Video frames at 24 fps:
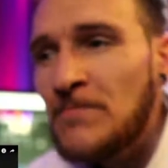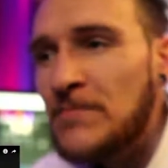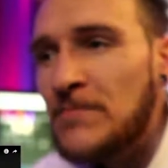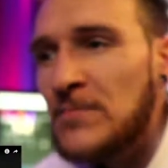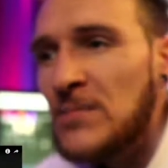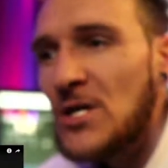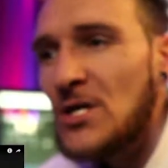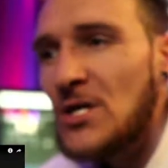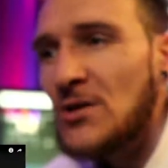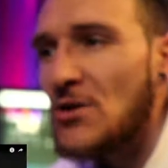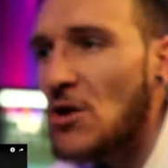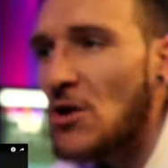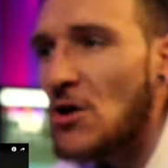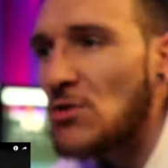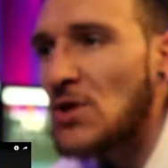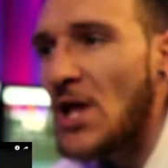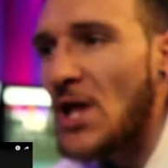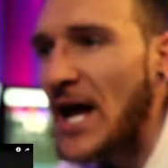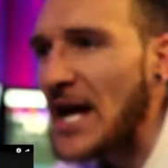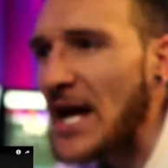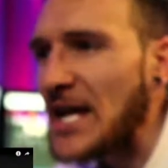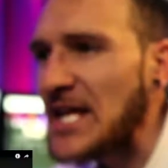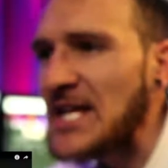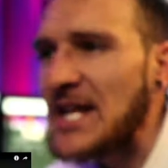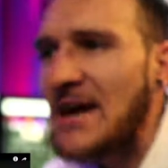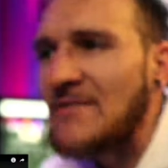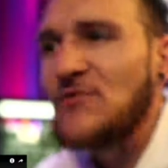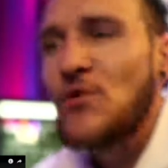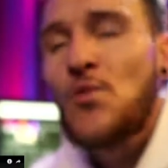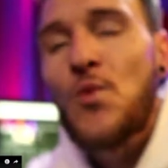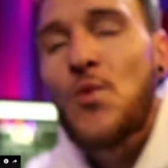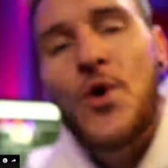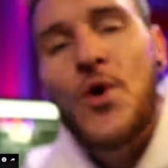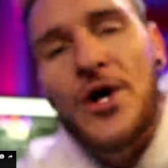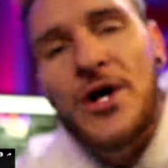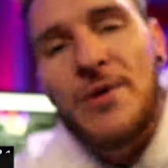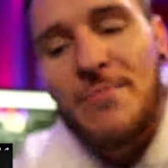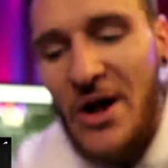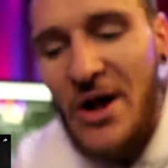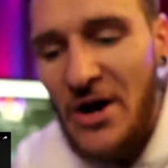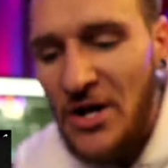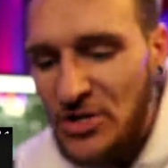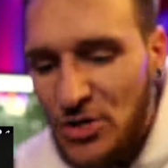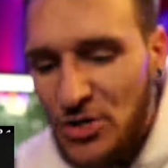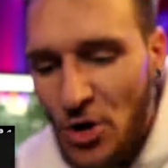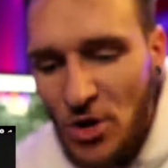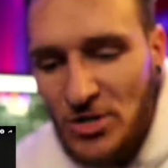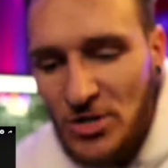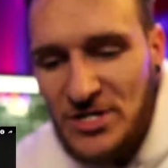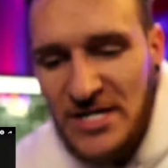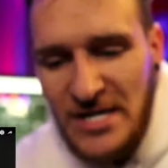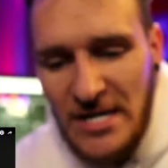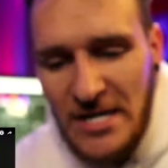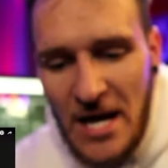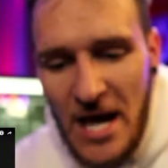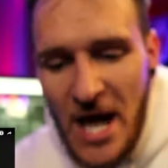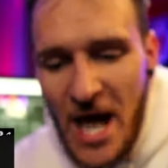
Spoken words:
You know, like I didn't have to worry about adulting.